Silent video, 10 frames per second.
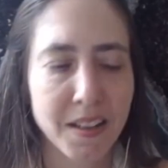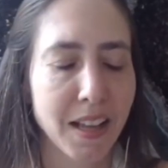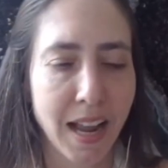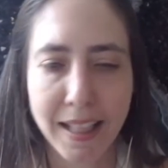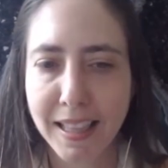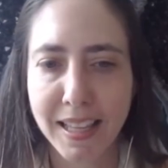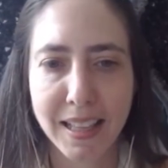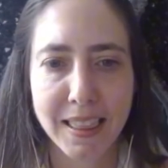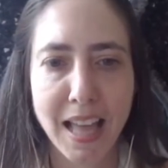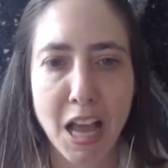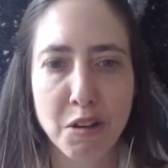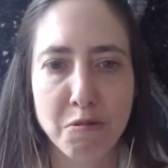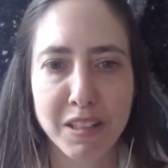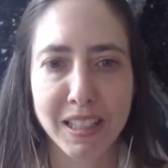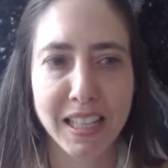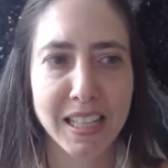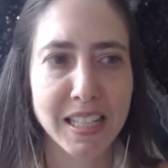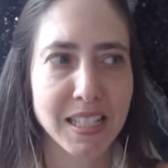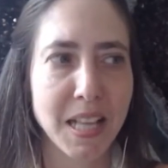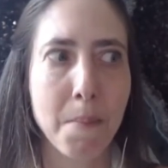I think that really
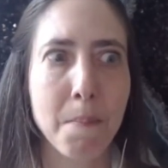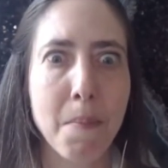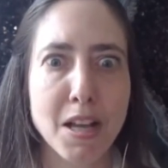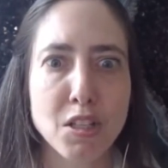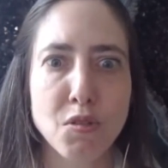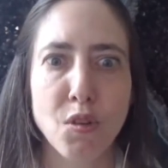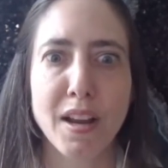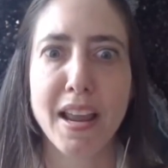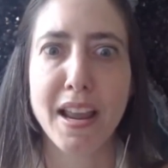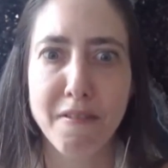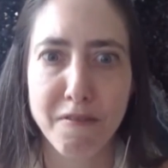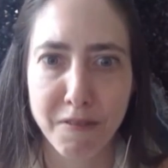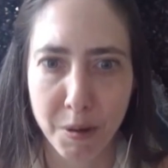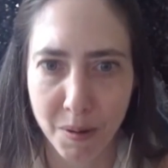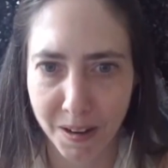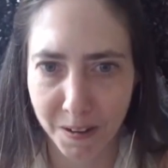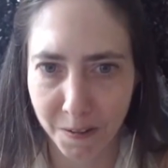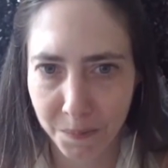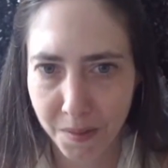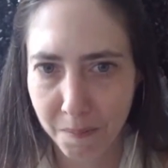is a must for everyone
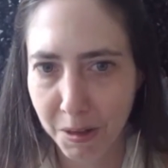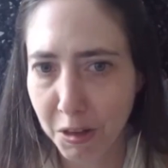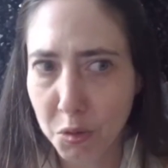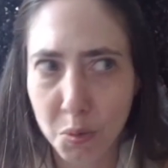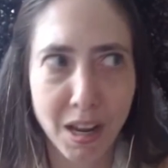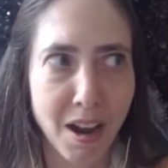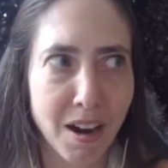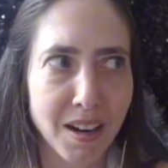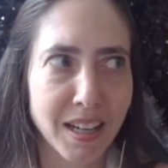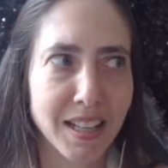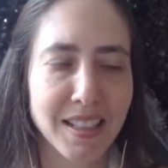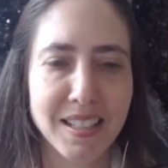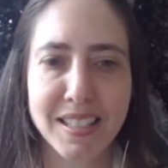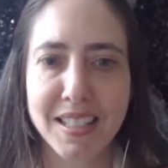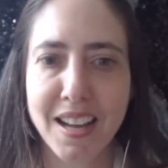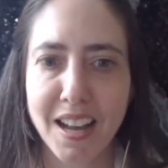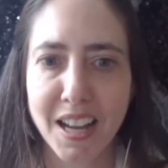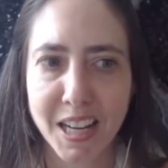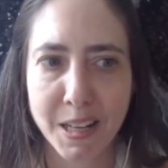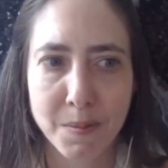because we are in these
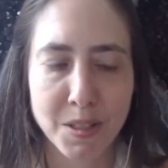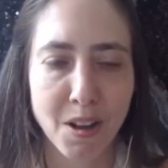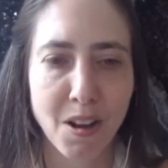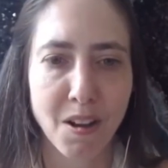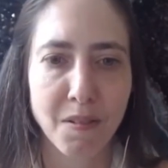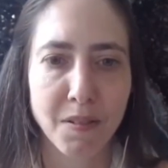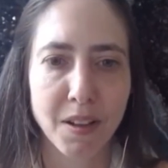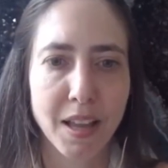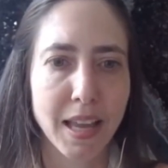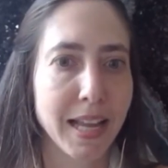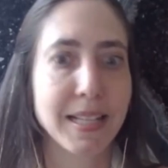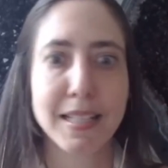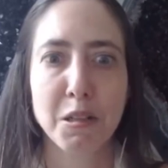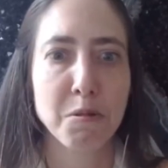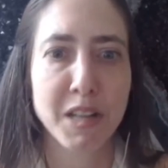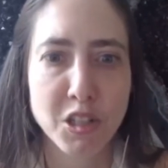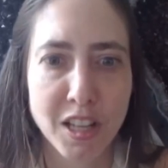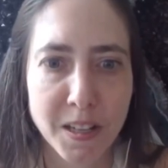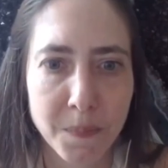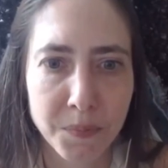times of
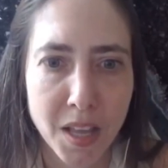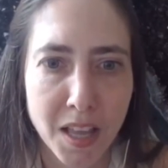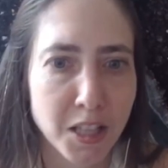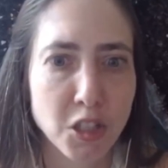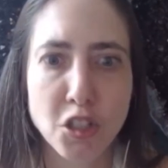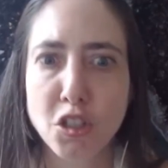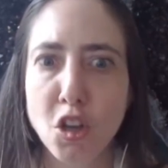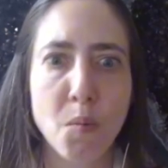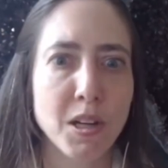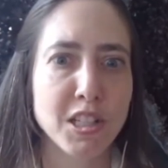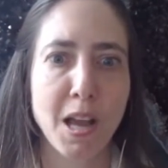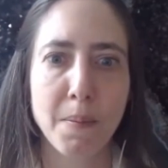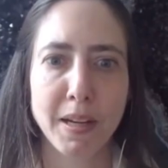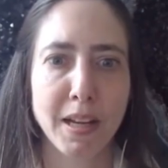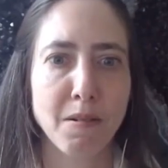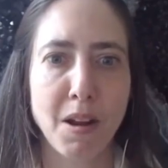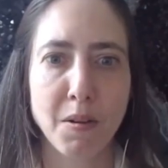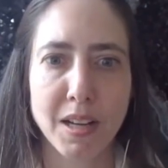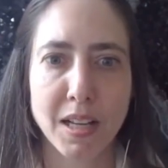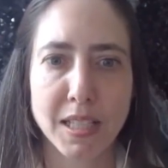acceleration. There's so much happening
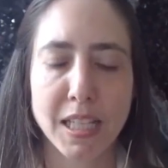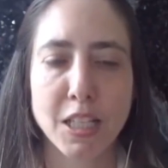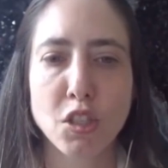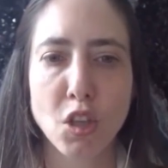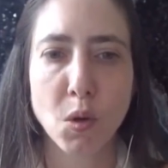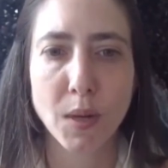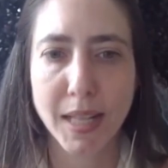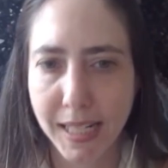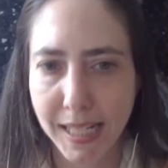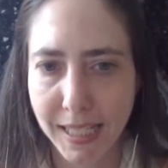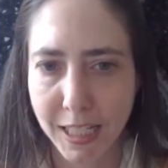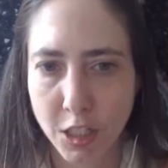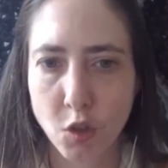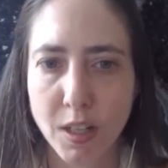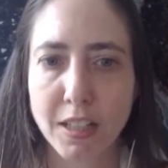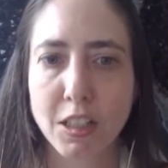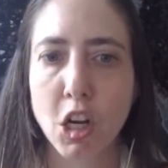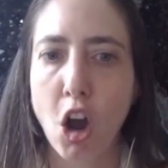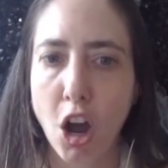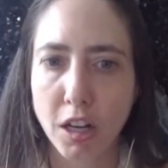around us. It's so easy to get
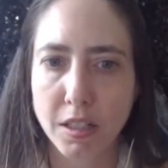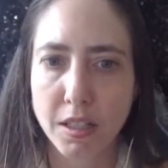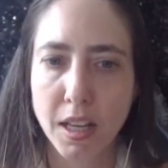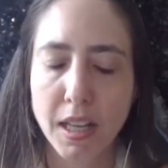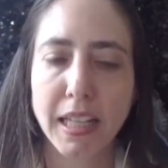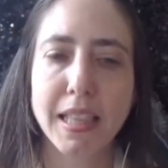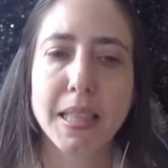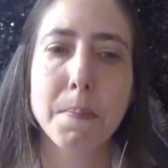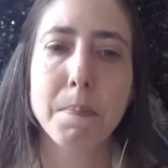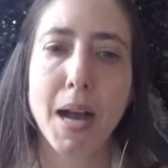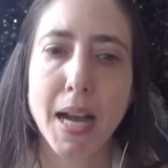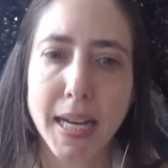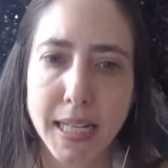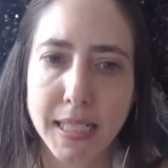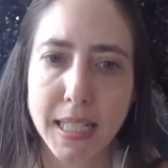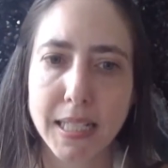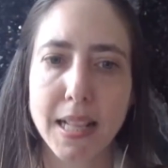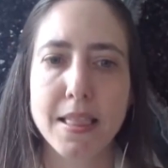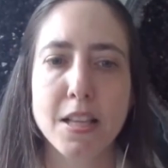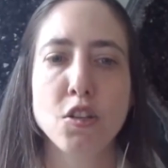caught in the mind and
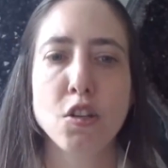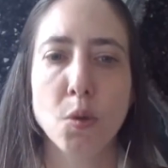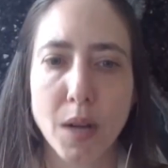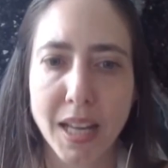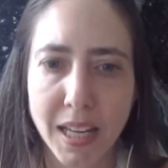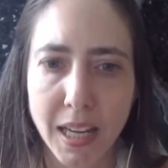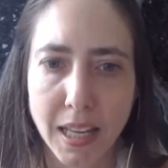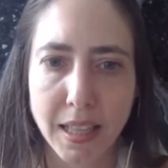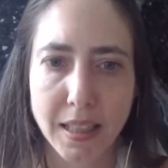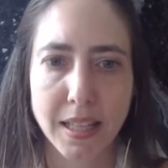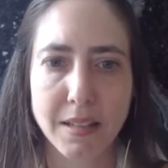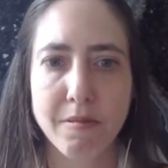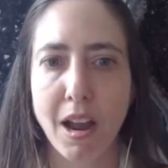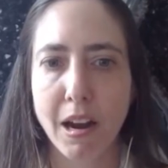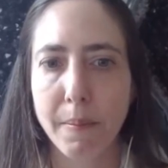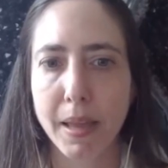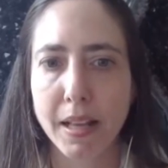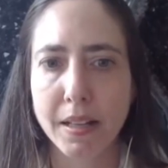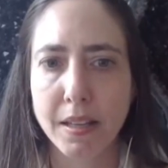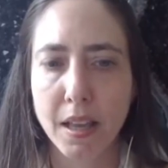in the doing and in the
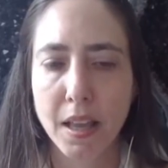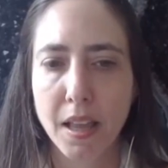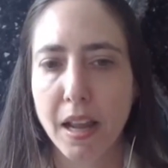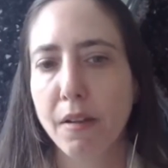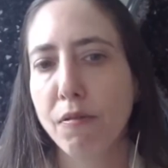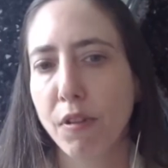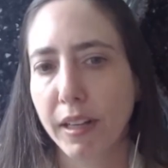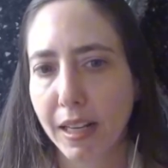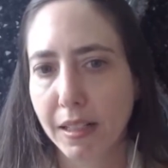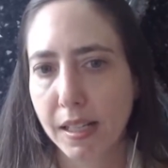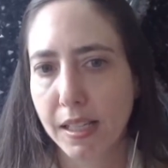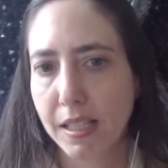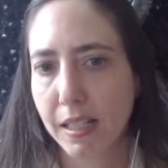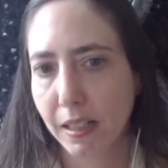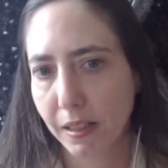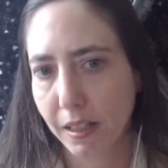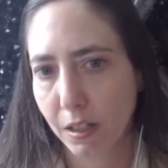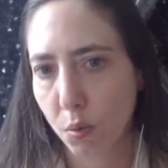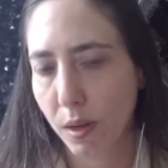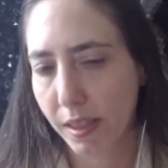environment and forget the stillness
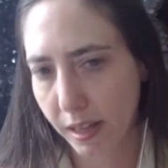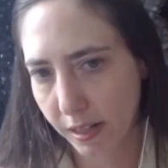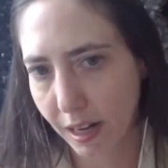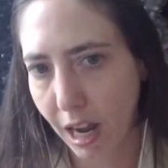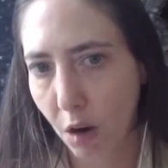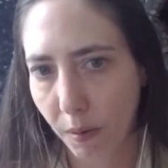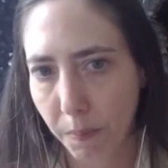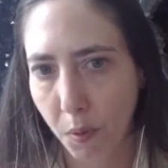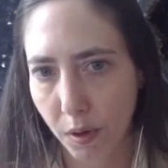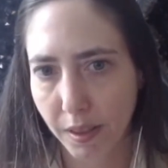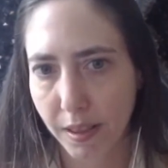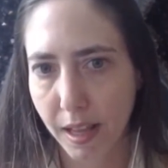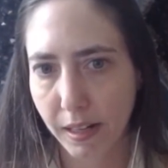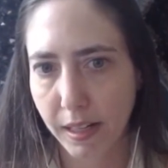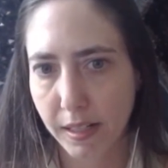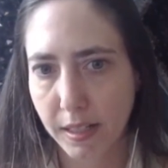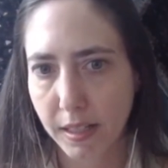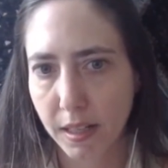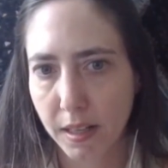within and how important that is.